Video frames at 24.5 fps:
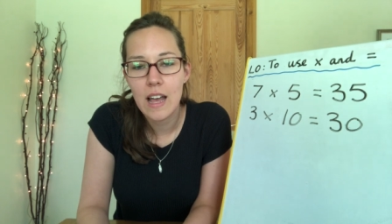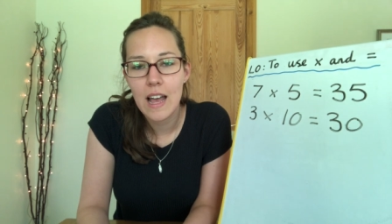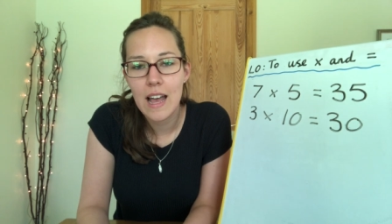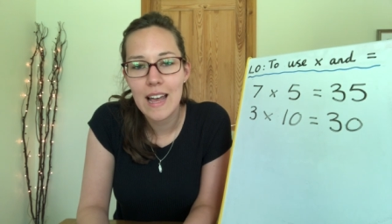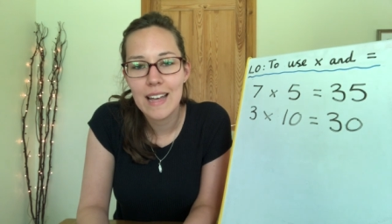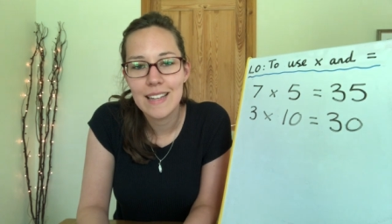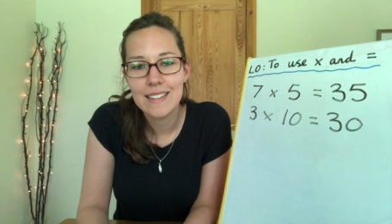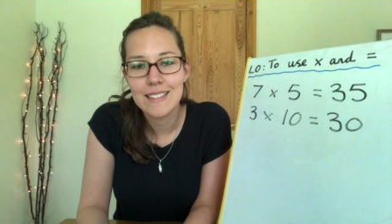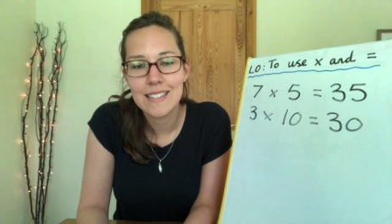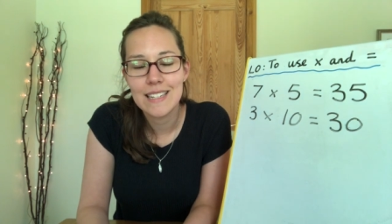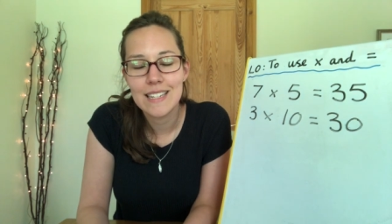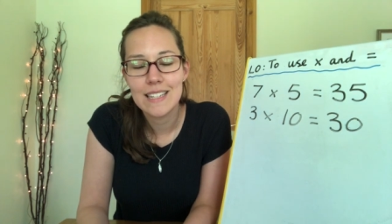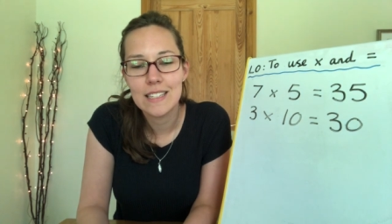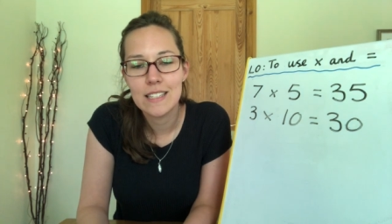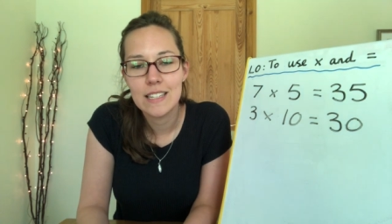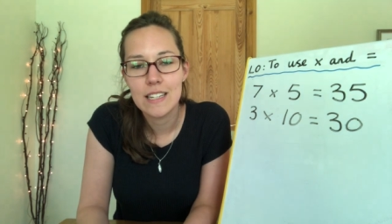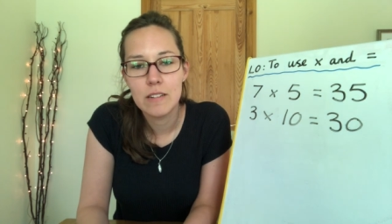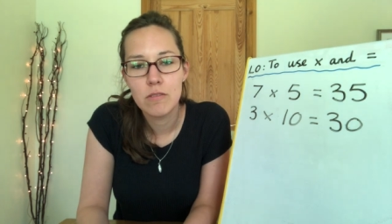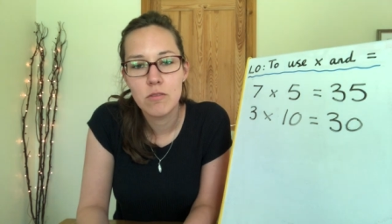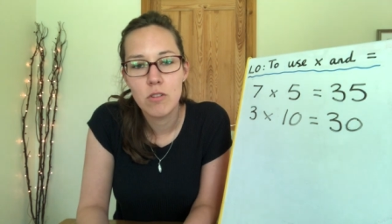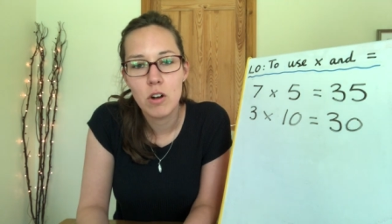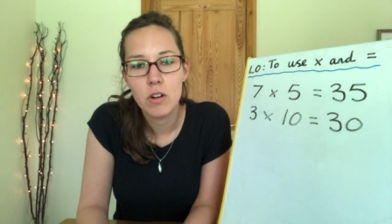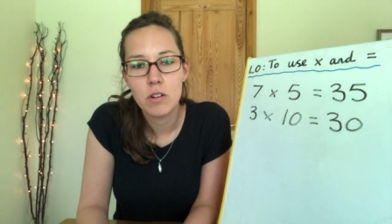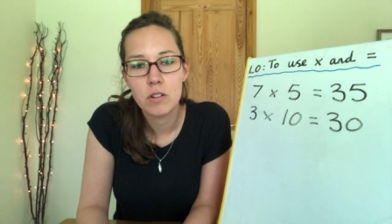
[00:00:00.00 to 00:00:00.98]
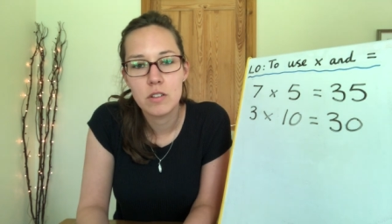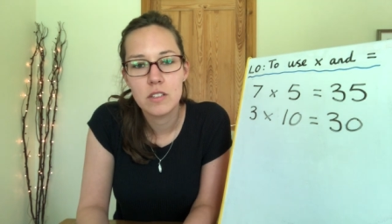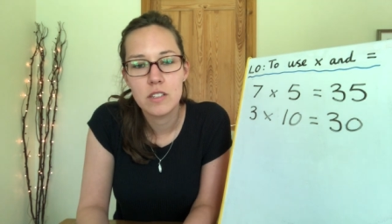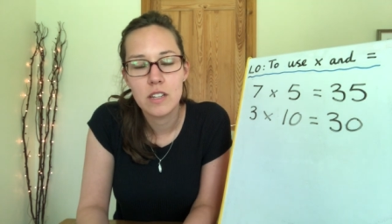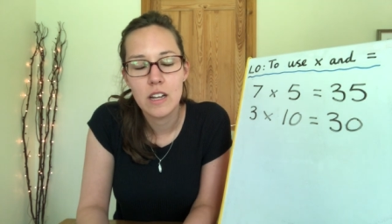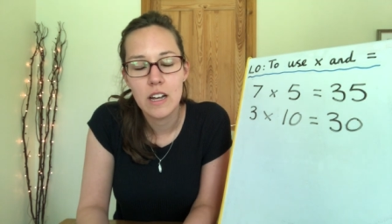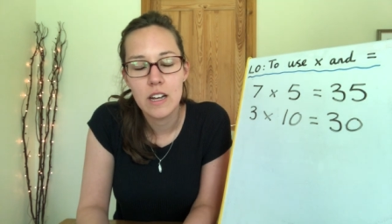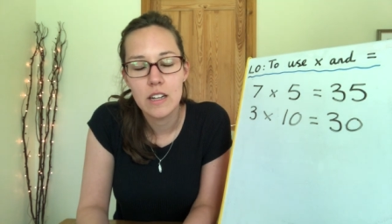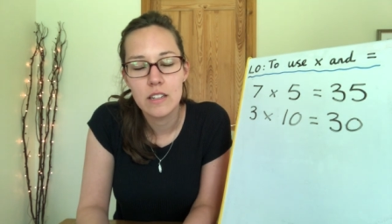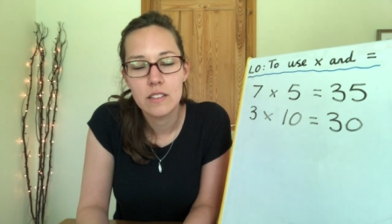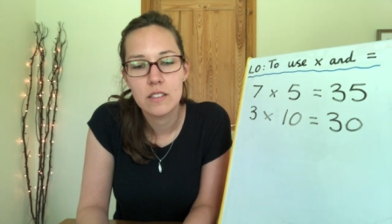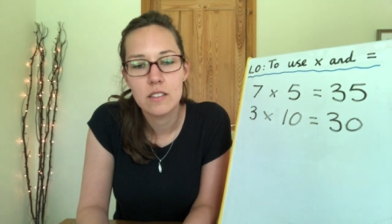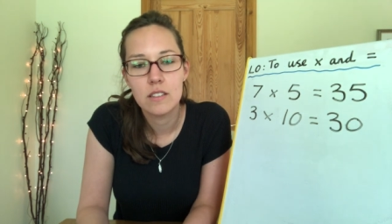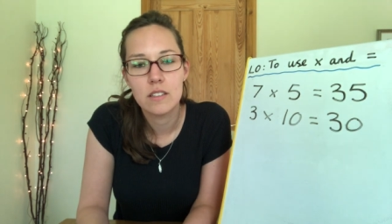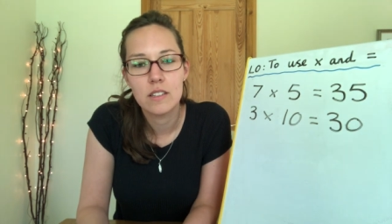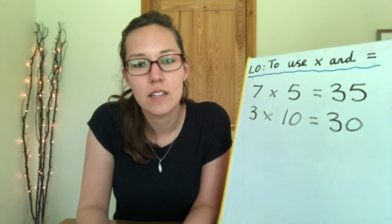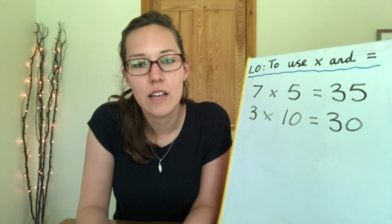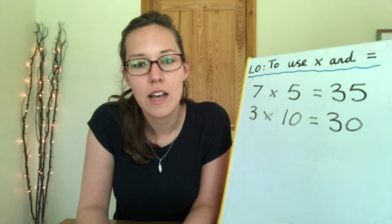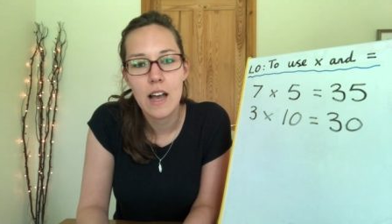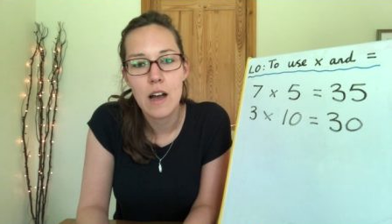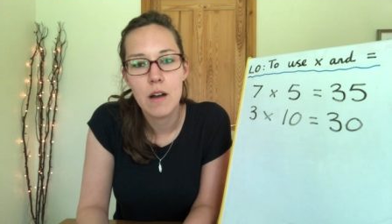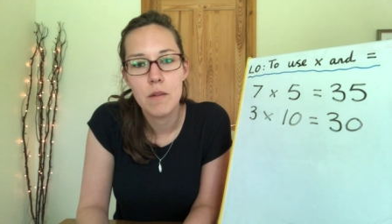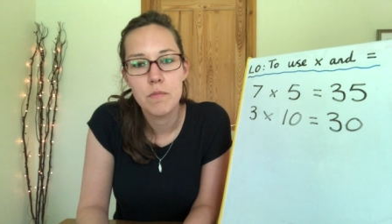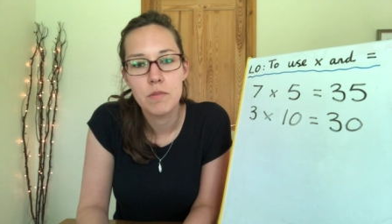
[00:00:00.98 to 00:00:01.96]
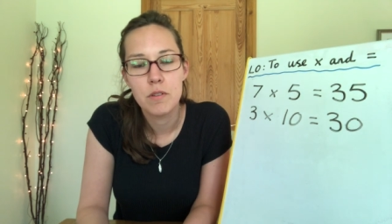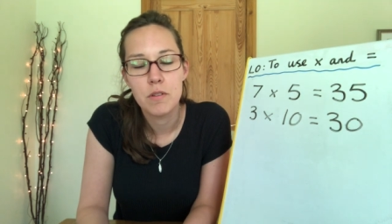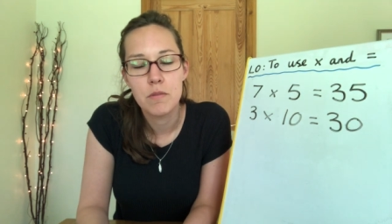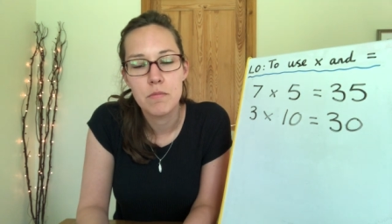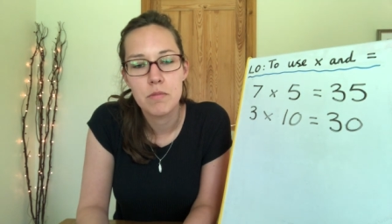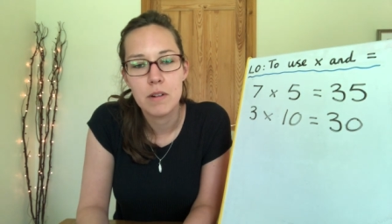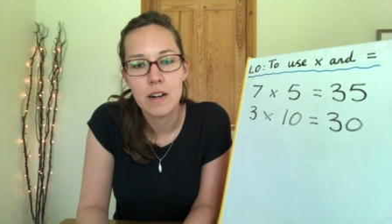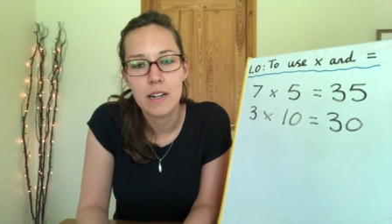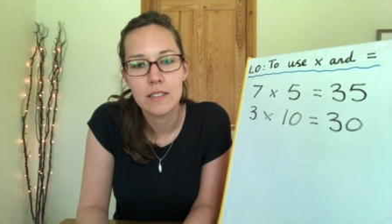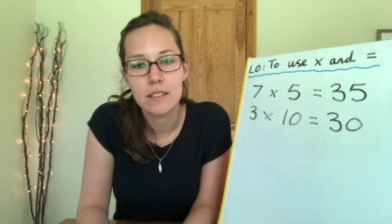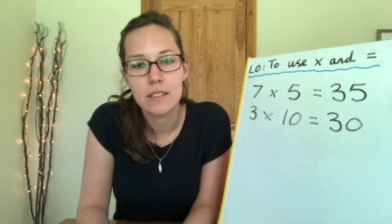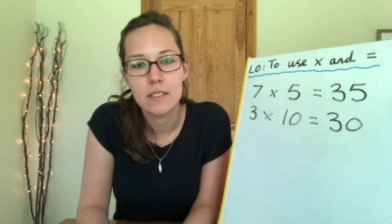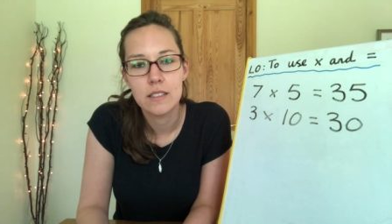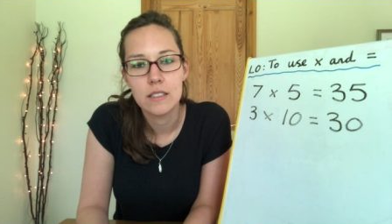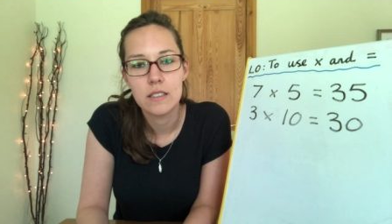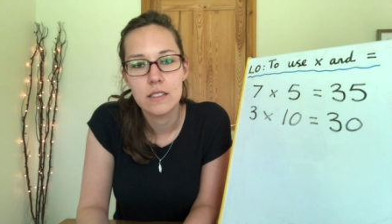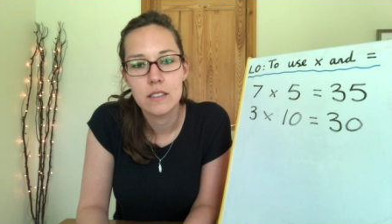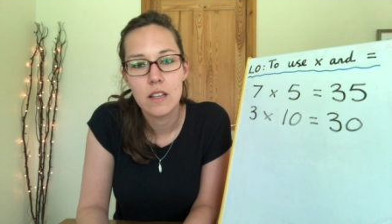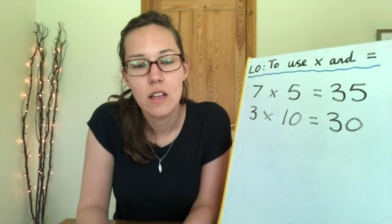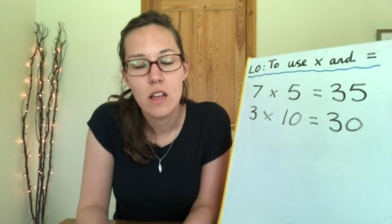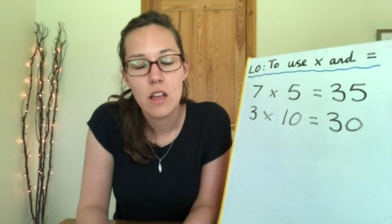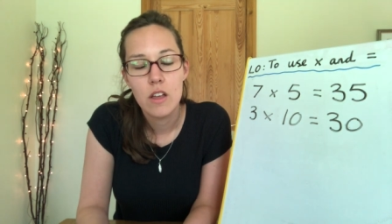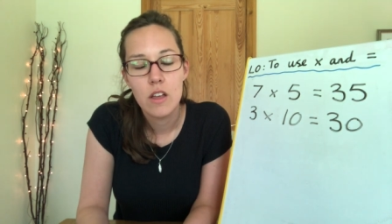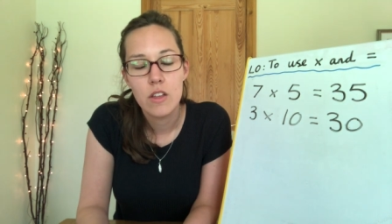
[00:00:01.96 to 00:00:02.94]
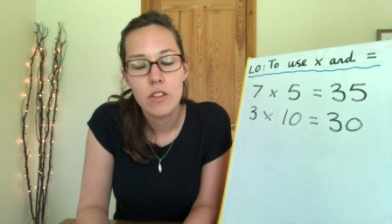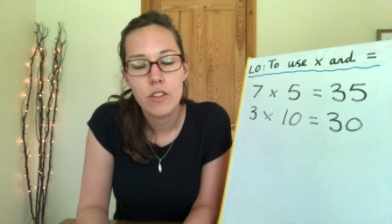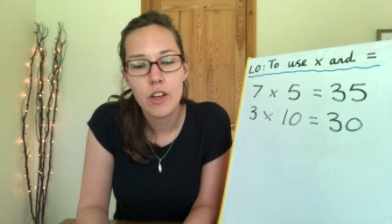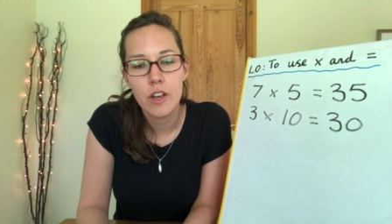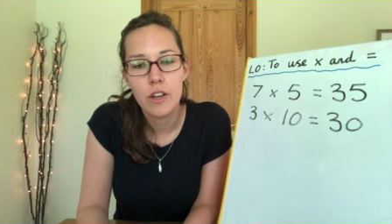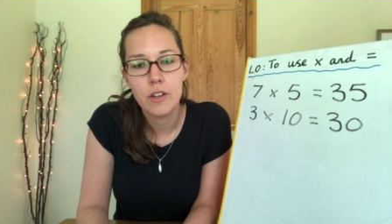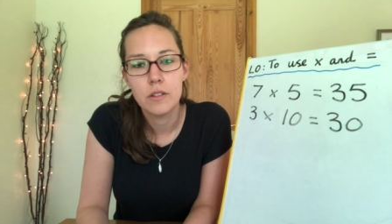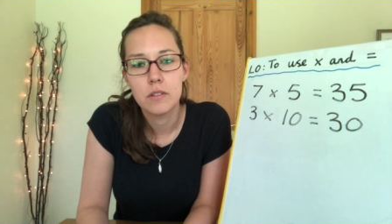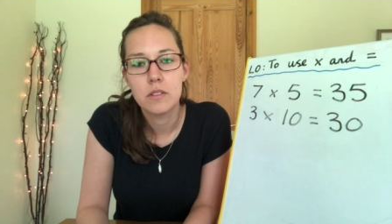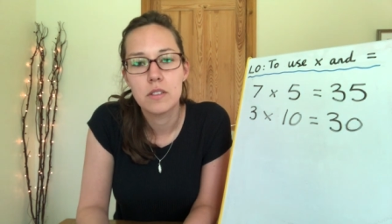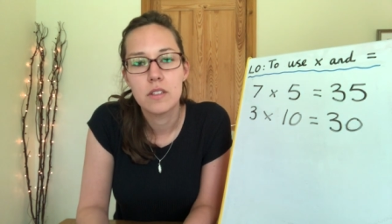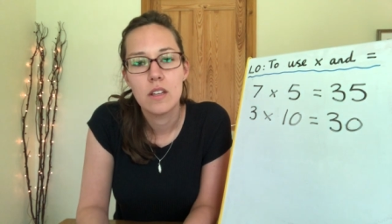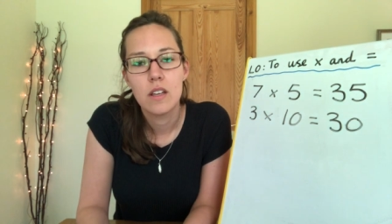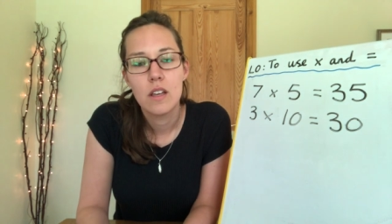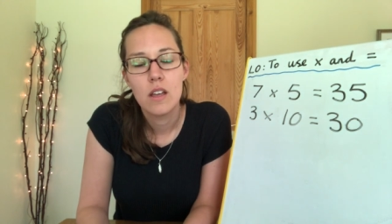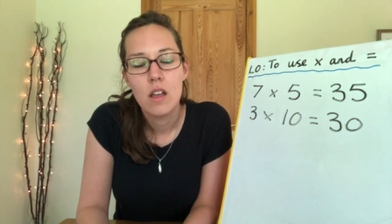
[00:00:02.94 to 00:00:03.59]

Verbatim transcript: and TT Rockstars to help you practice those.